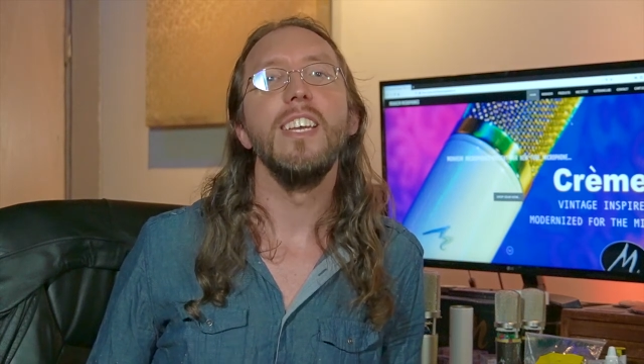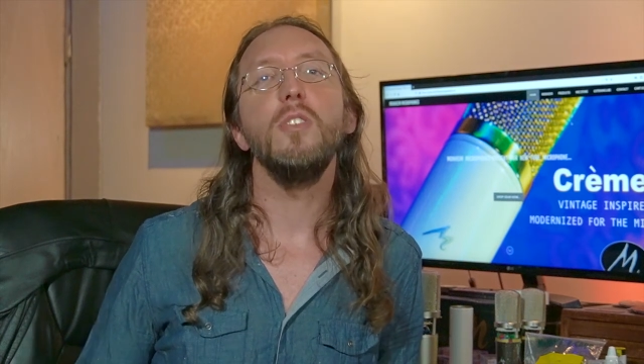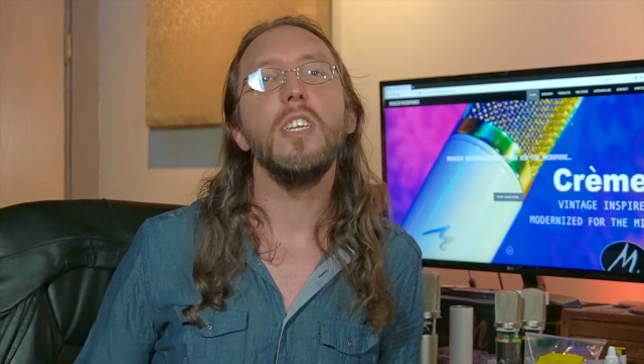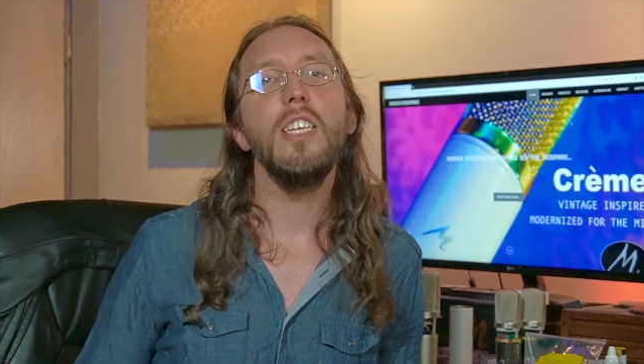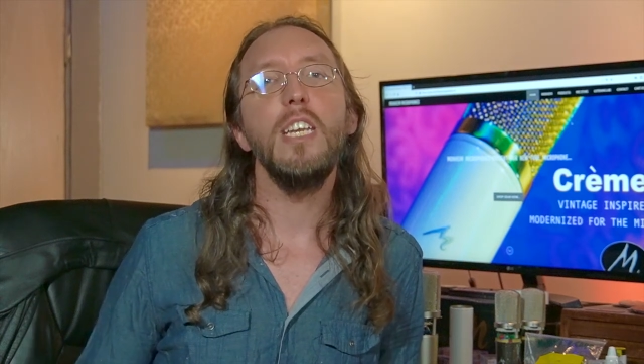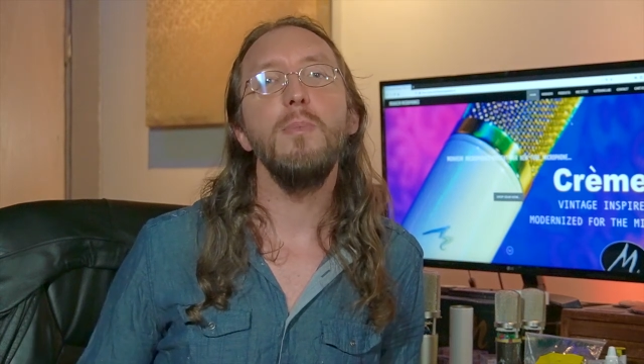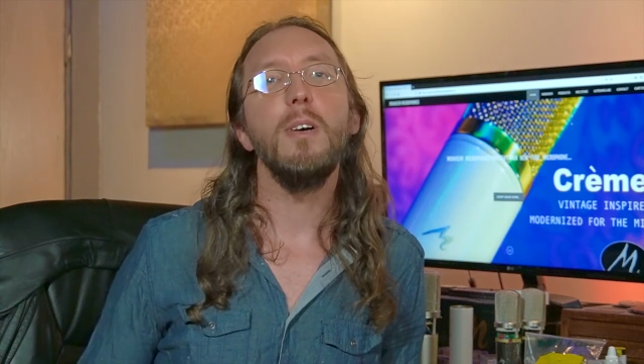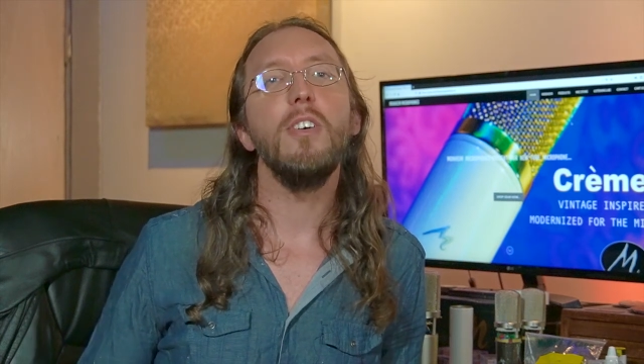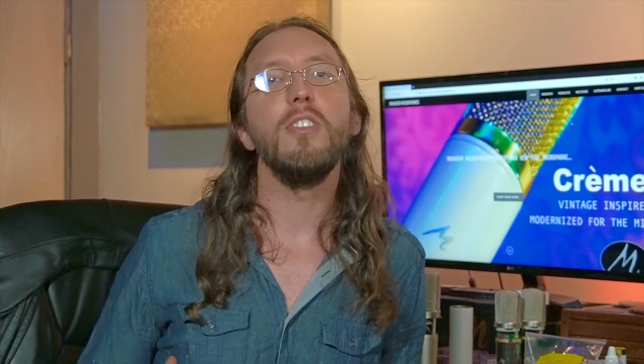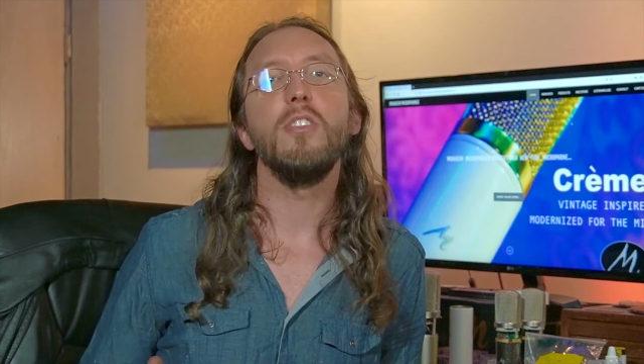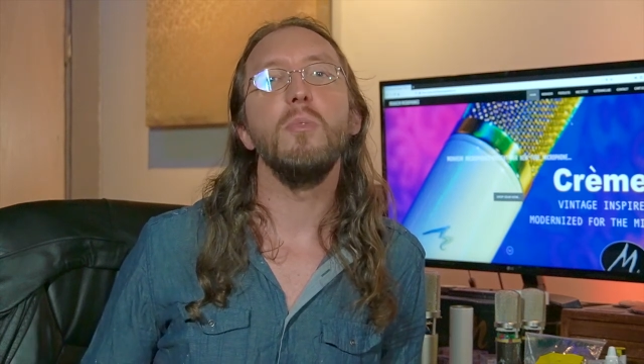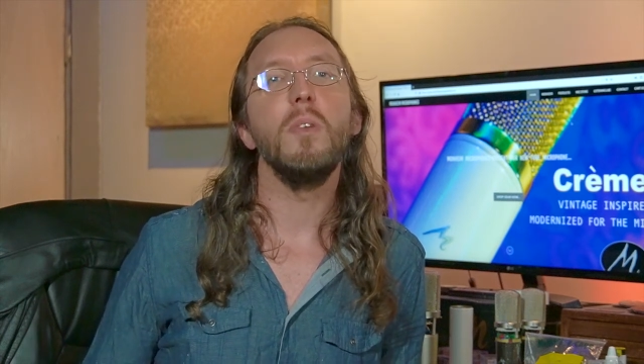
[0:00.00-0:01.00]
You can email
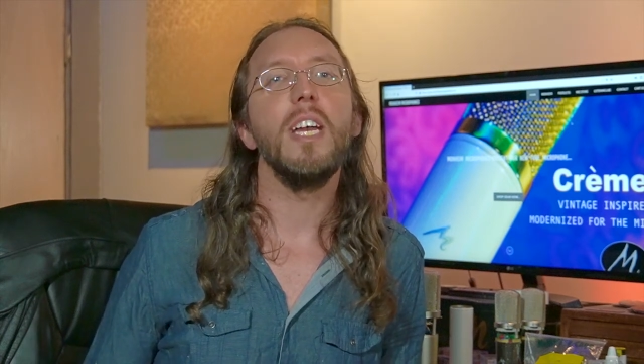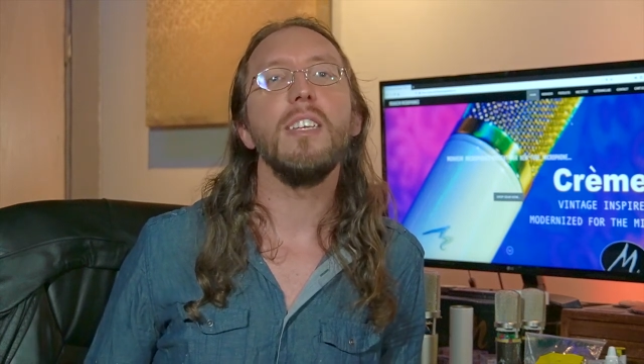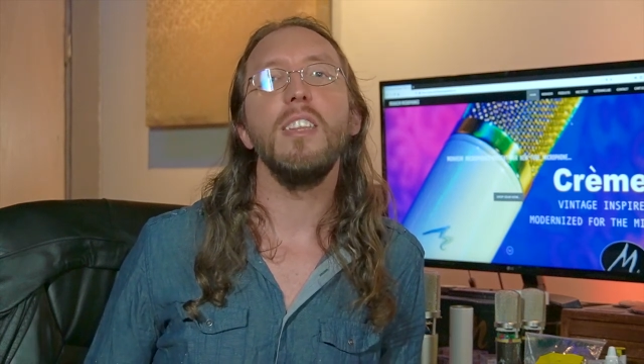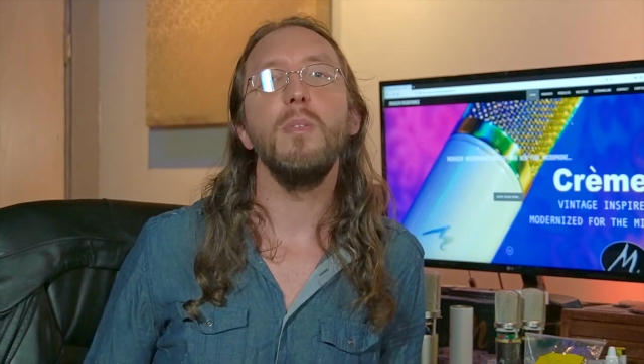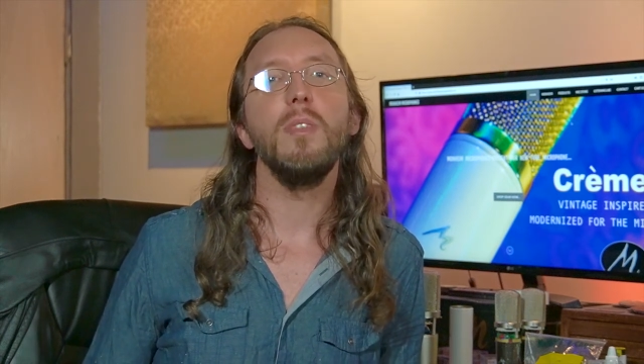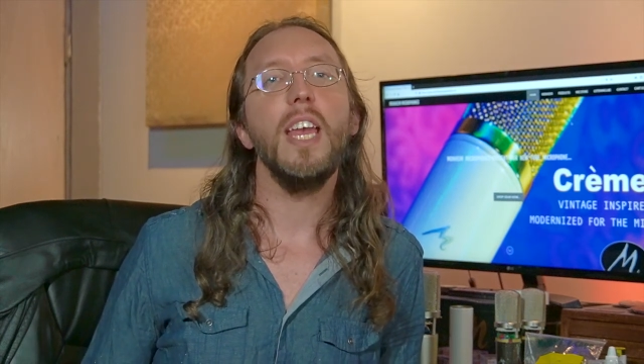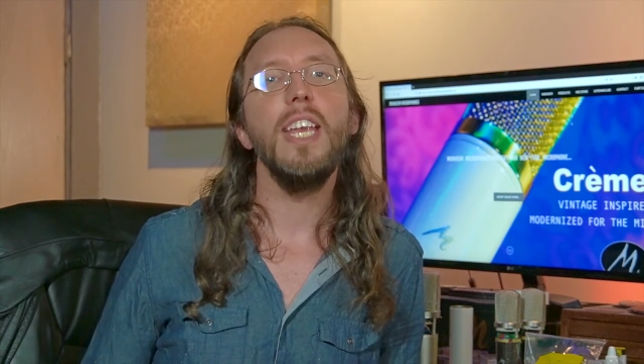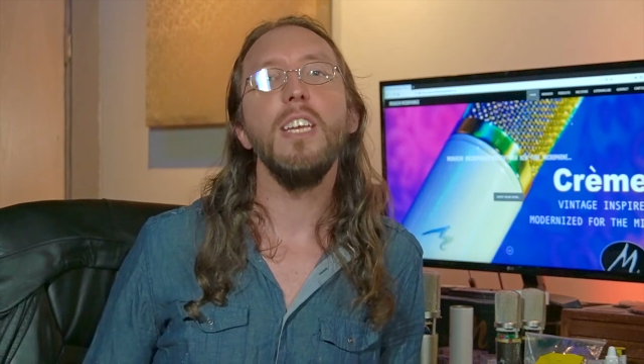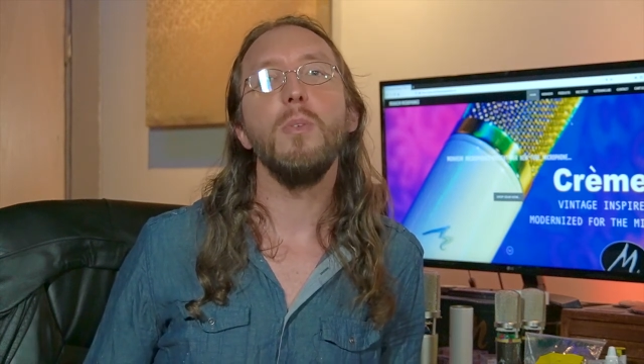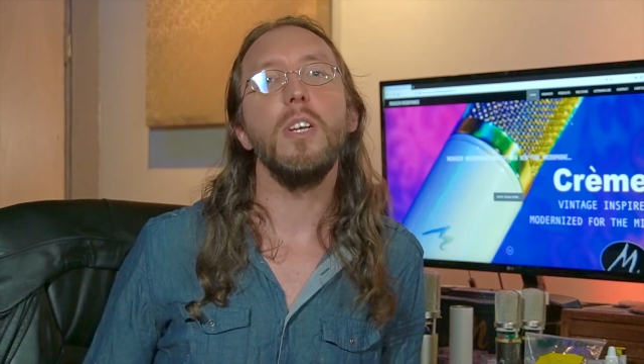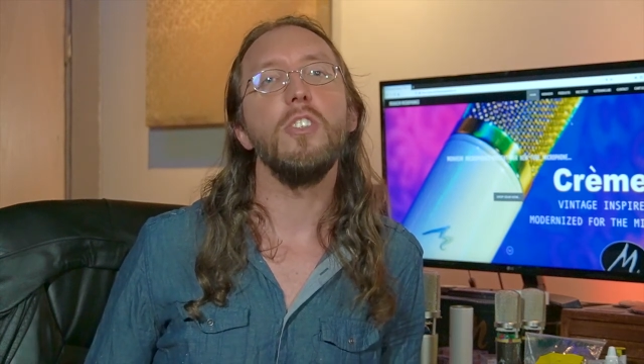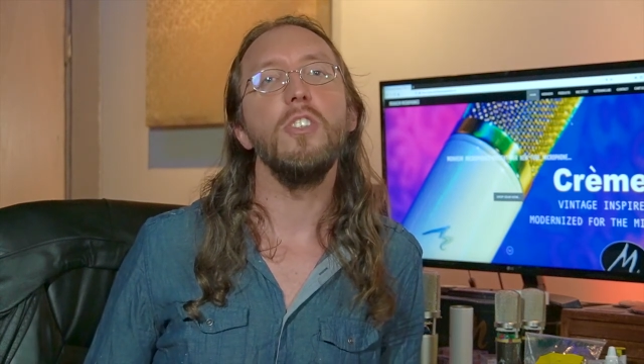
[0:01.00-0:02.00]
us directly with any
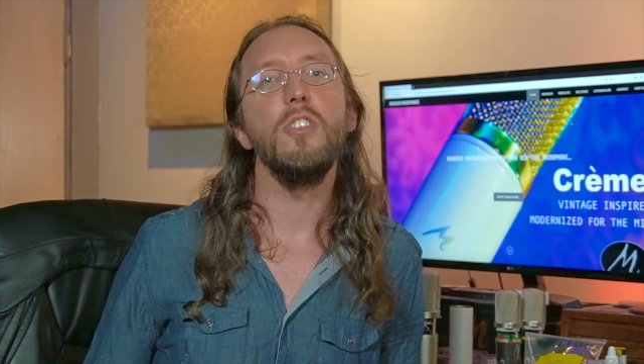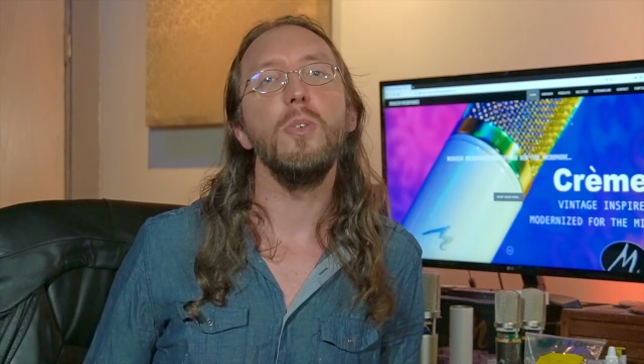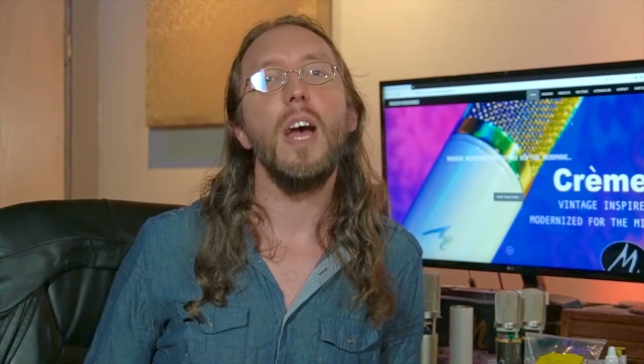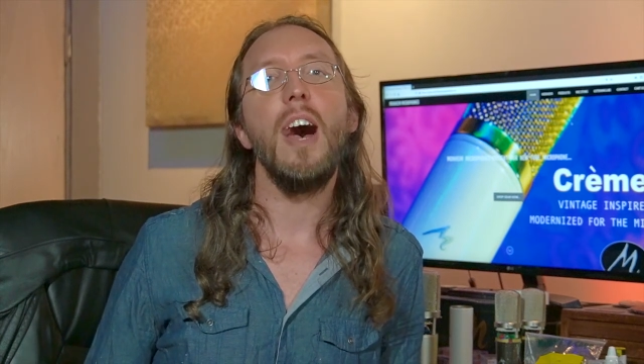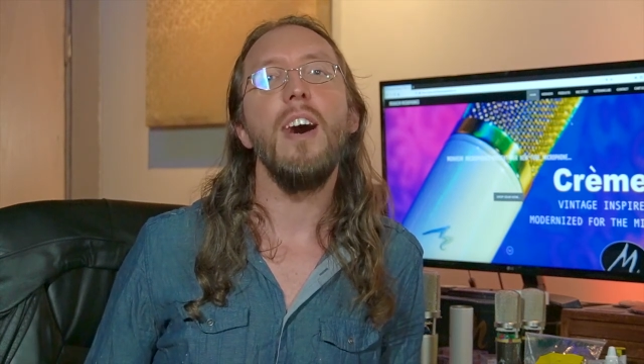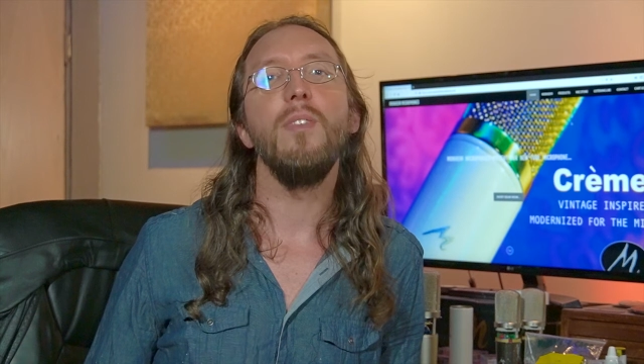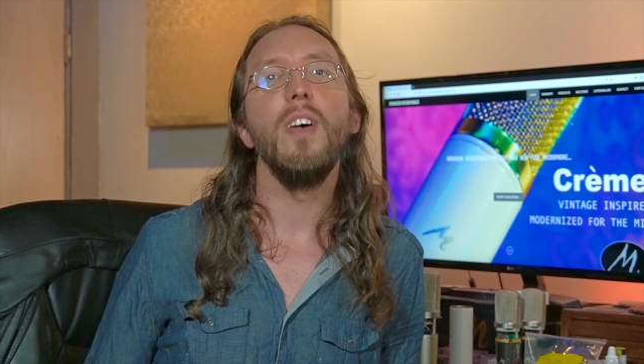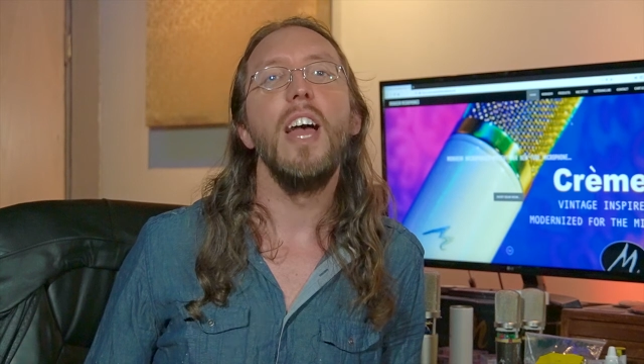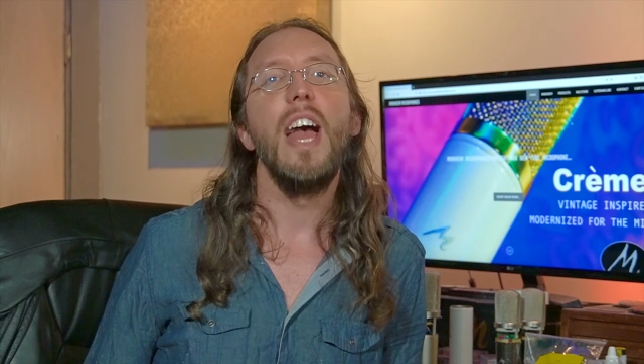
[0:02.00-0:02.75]
questions you have